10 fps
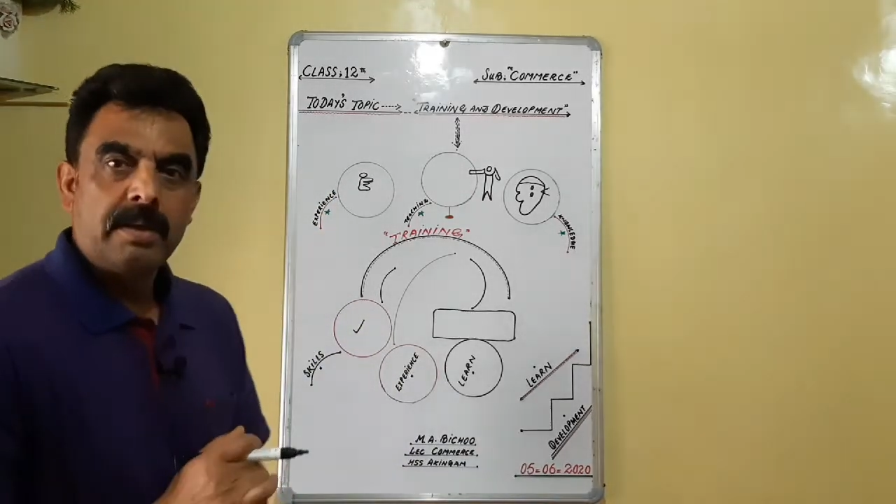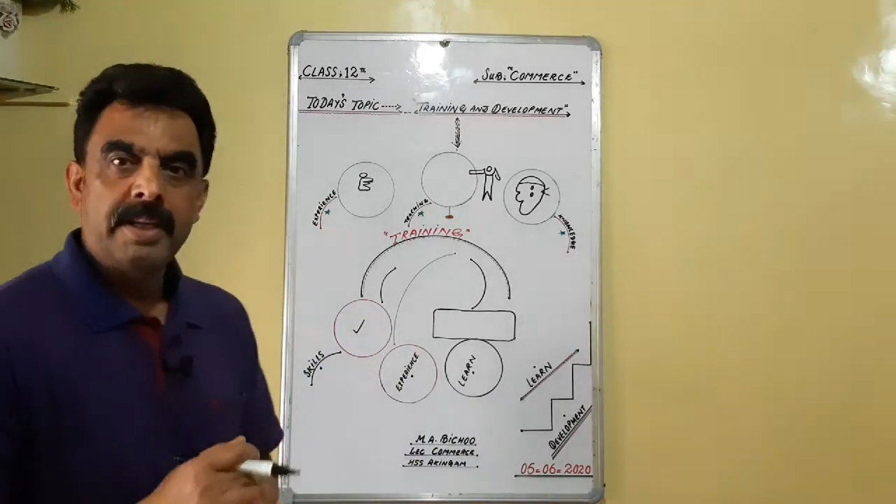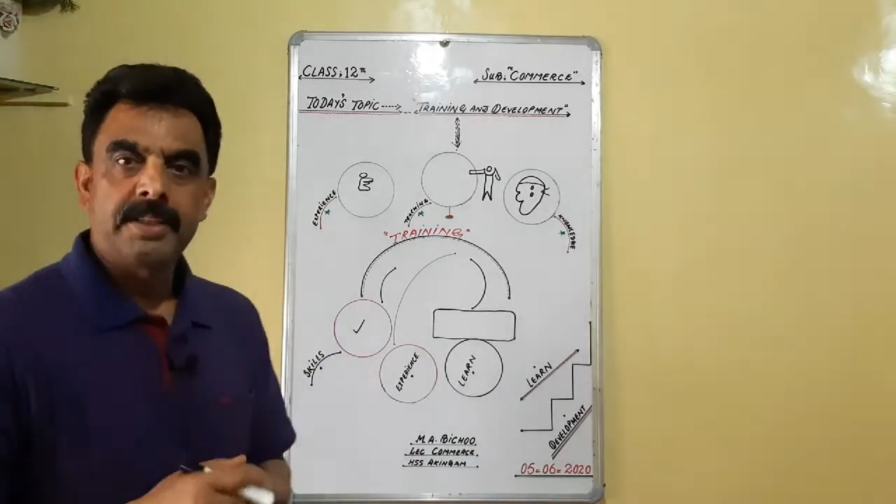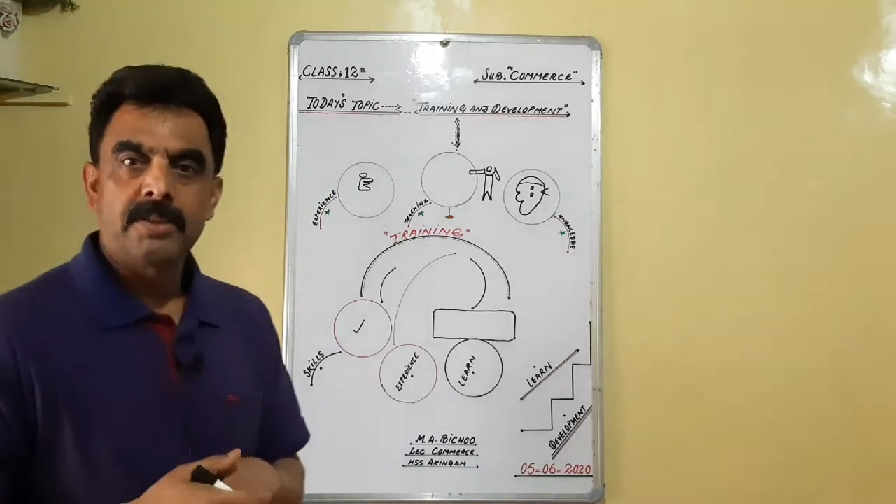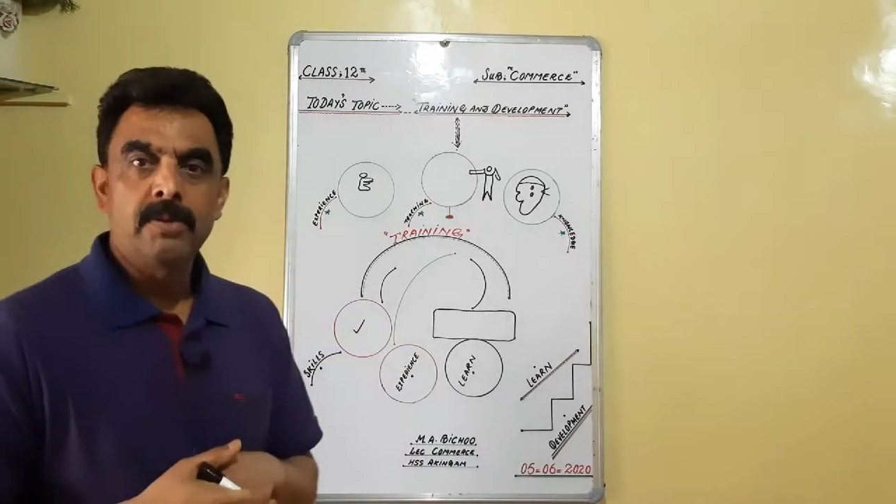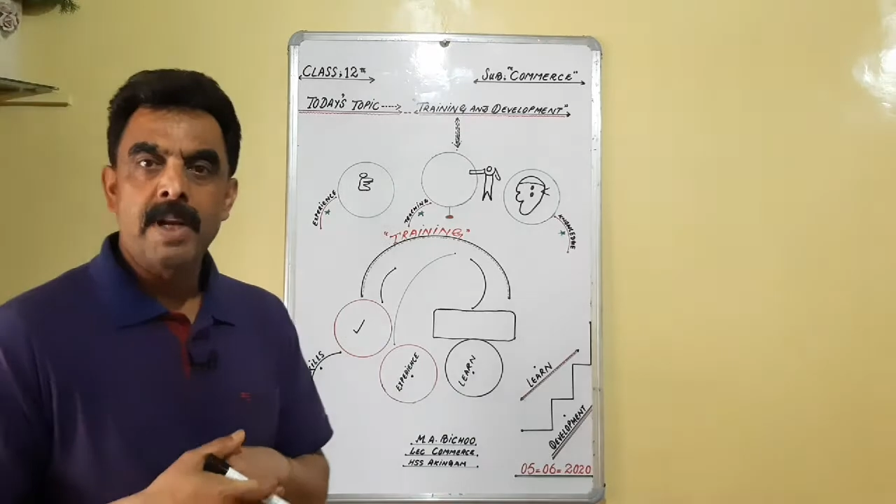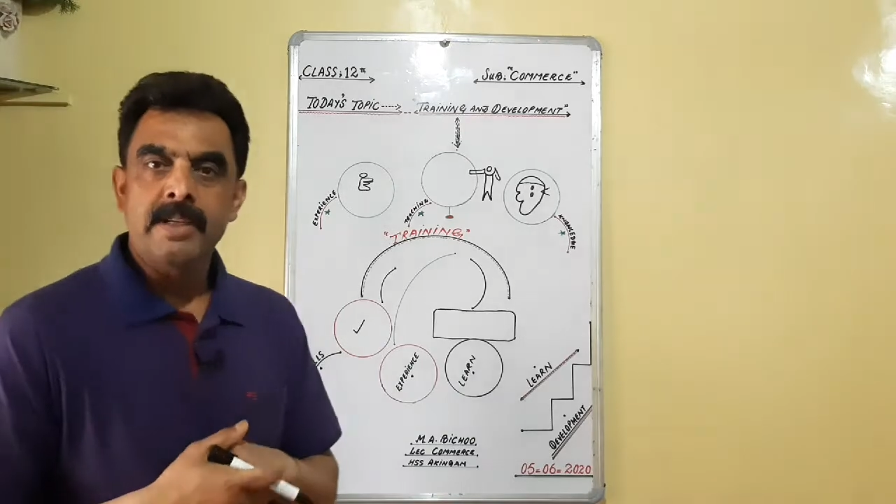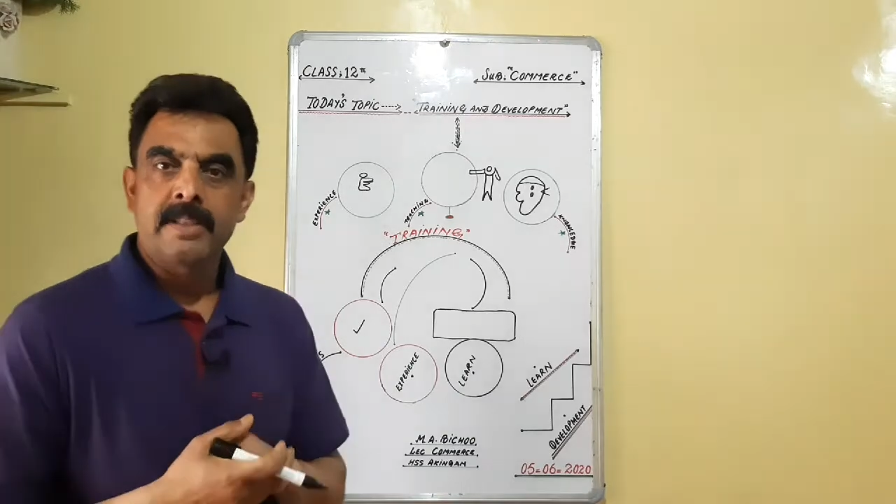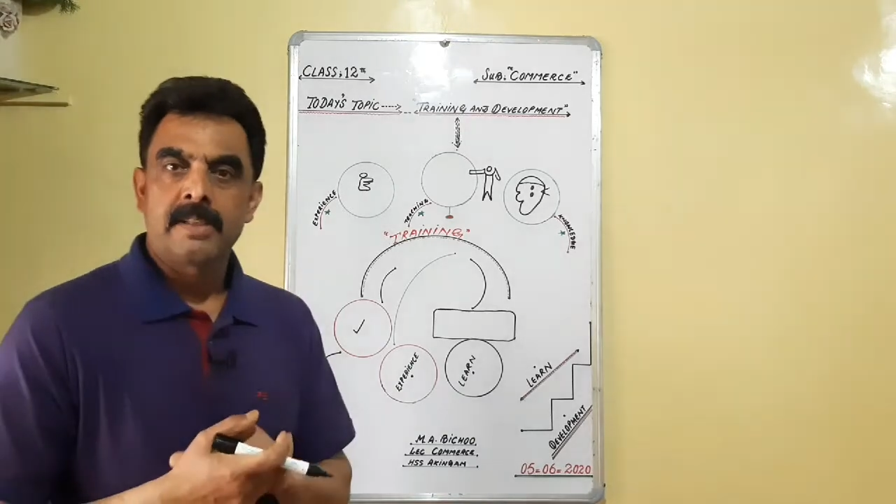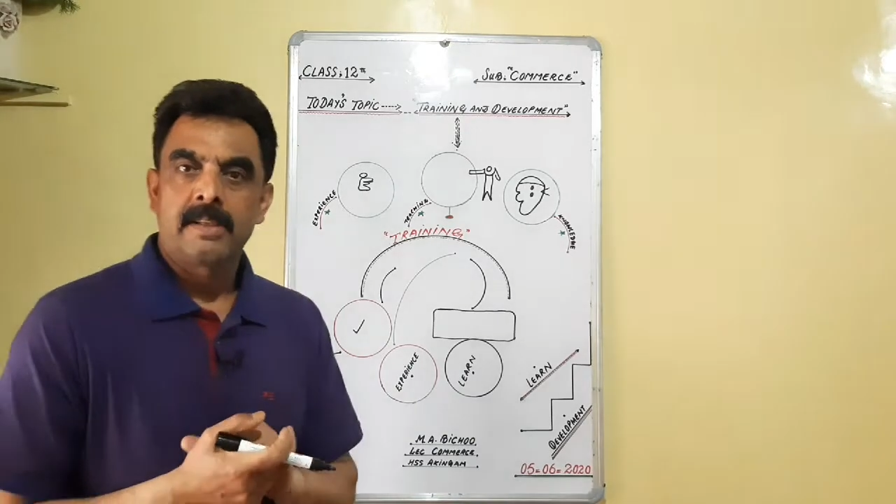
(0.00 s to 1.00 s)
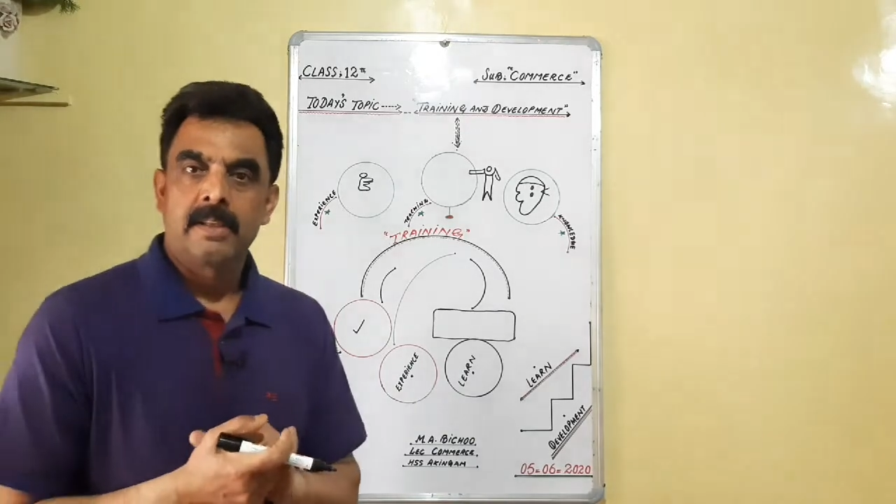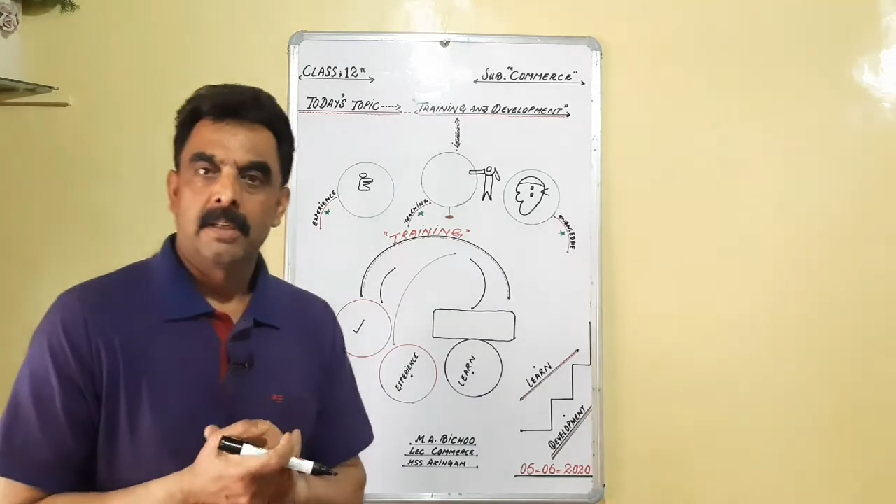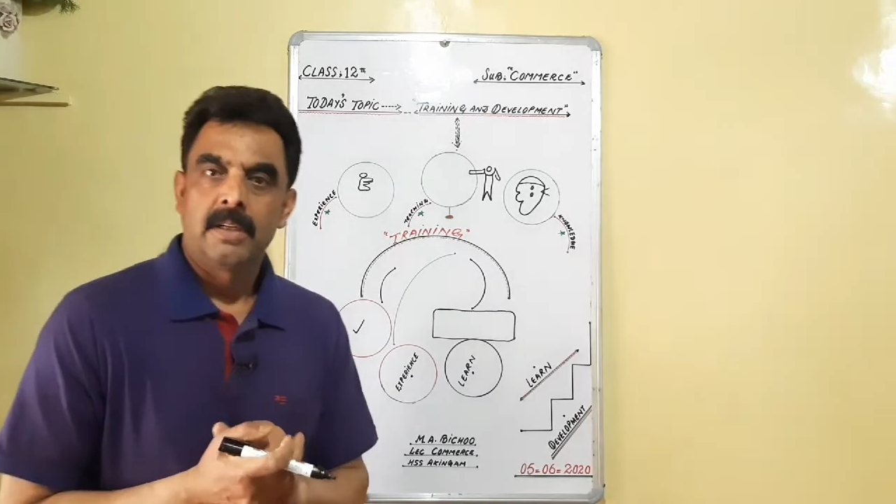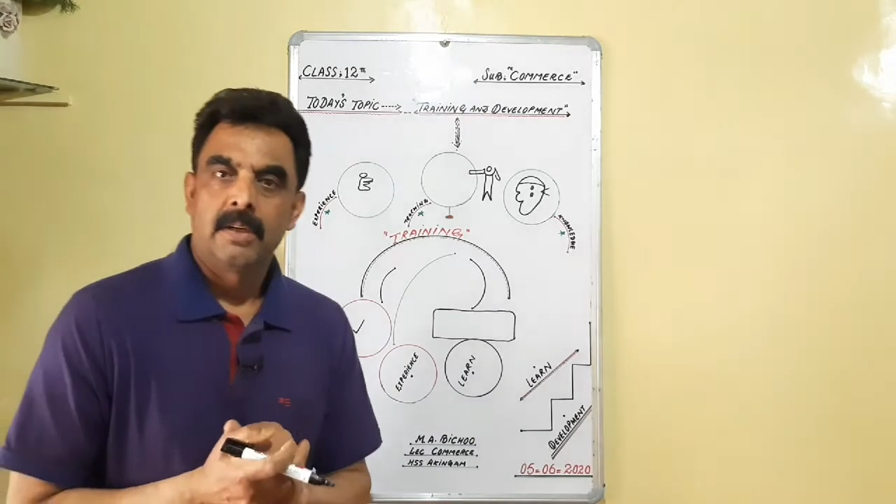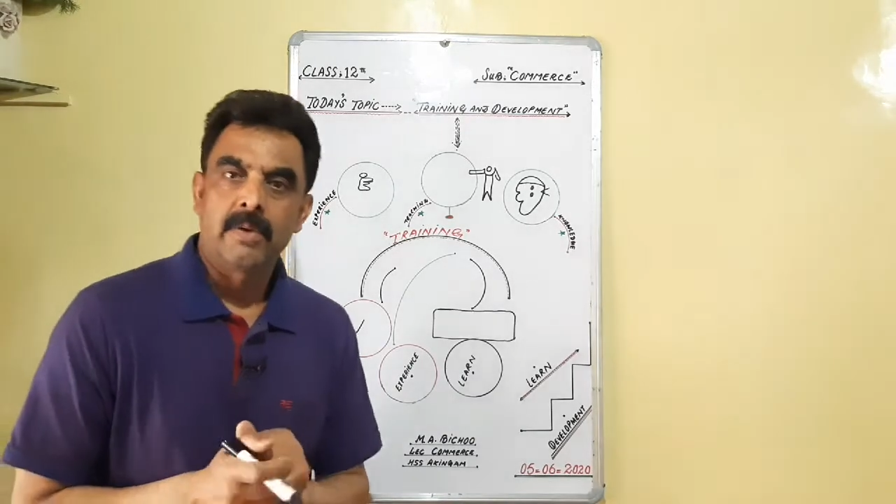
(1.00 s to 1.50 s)
Dear students,
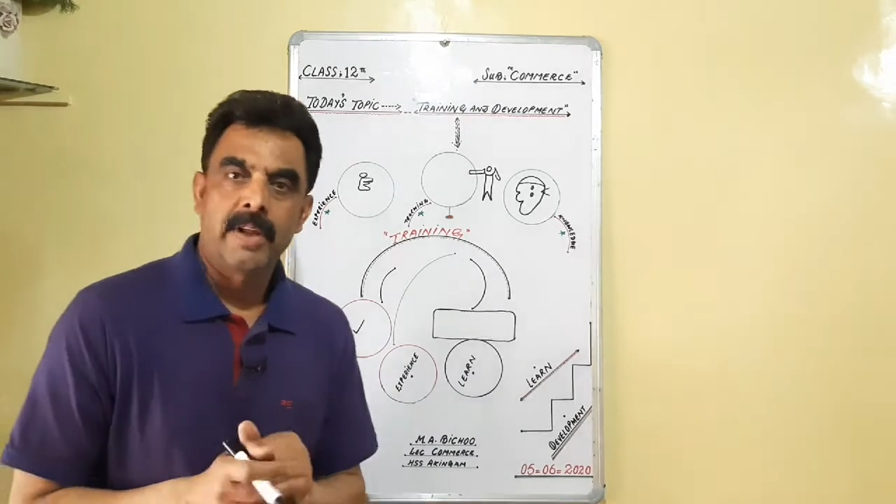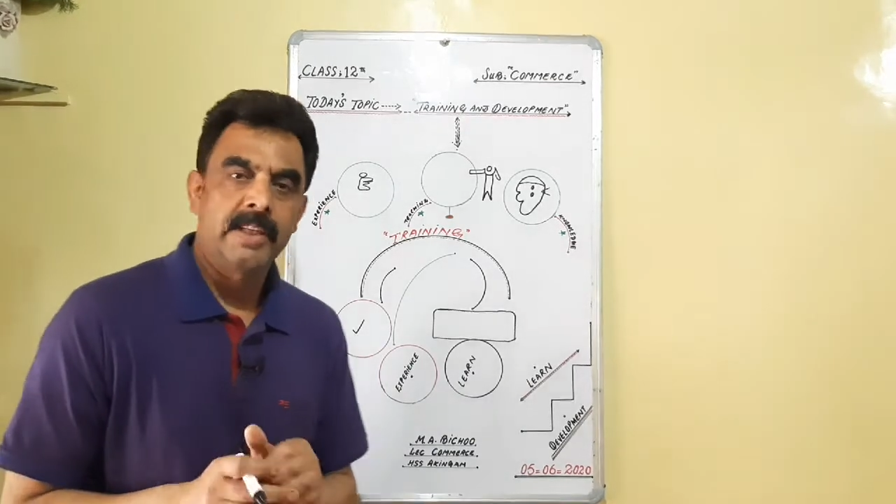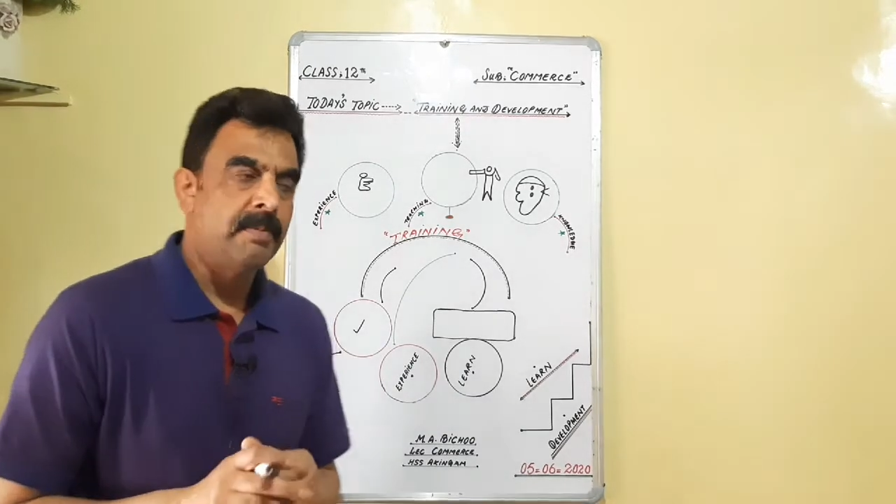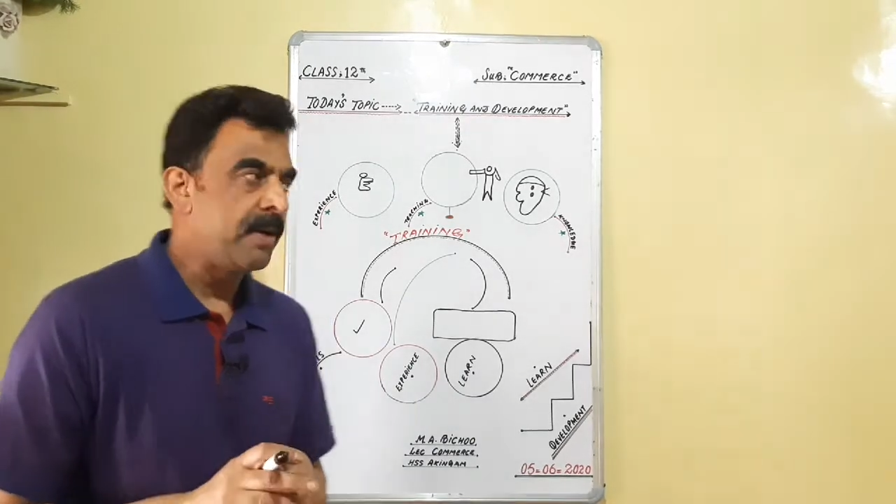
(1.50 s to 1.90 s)
today's